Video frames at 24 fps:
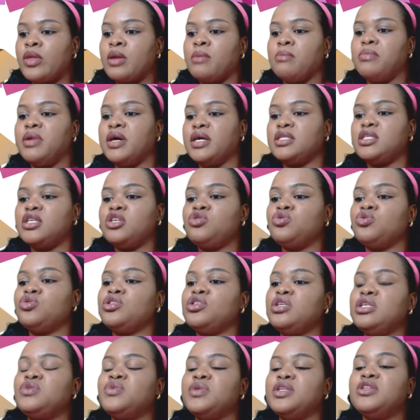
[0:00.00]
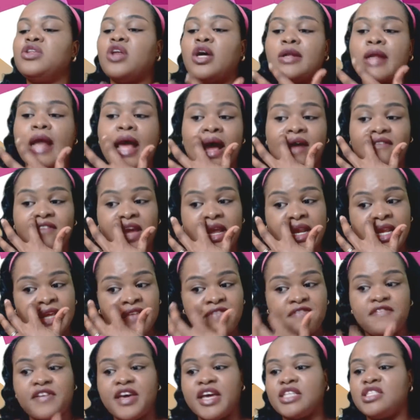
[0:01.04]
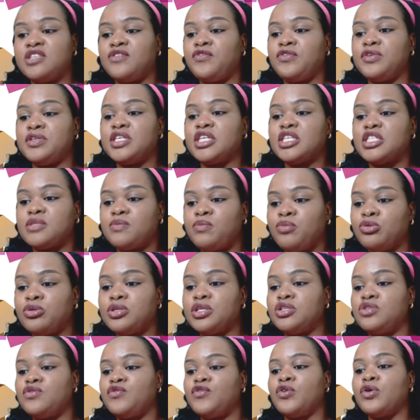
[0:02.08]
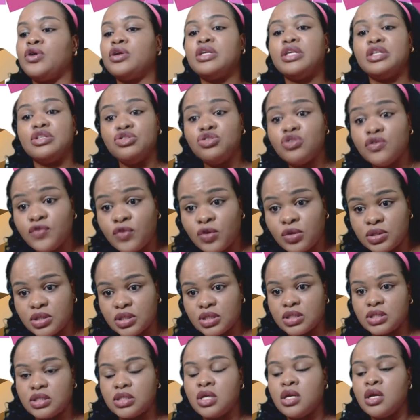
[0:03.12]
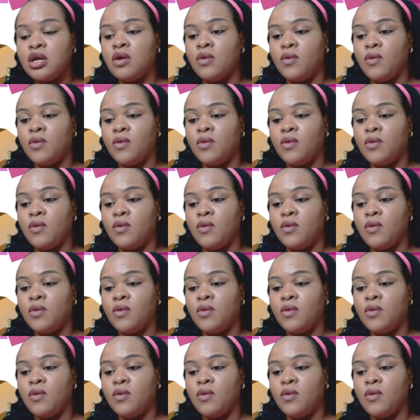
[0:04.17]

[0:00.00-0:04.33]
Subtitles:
But it will not have any effect if we just put it for the new voters.